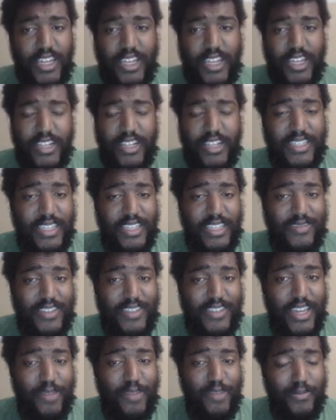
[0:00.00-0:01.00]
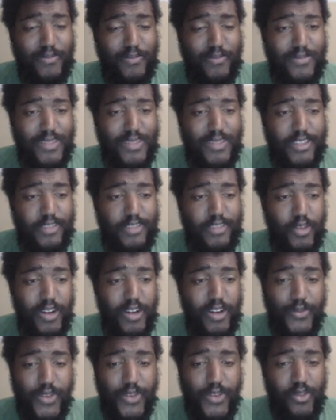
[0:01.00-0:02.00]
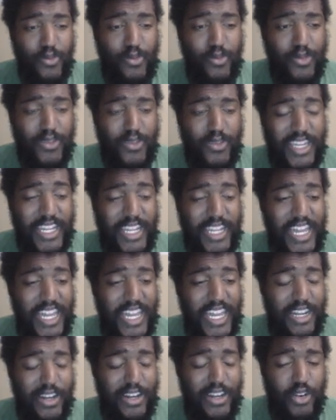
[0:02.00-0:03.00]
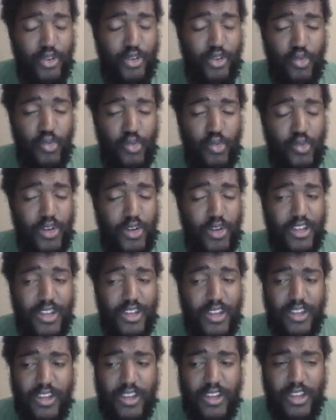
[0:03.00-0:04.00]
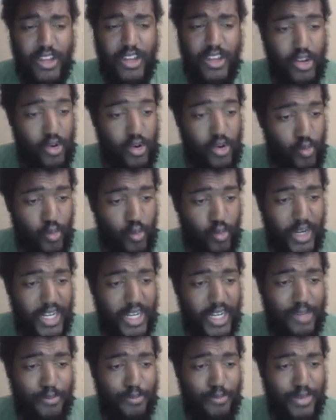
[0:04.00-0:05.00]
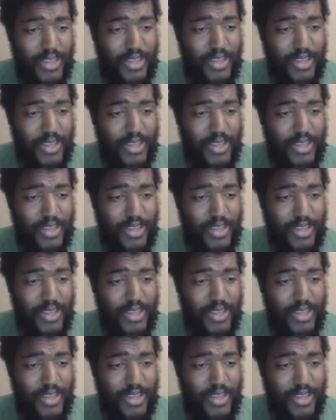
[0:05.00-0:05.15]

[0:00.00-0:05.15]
And it seems like Springfield will get a new arena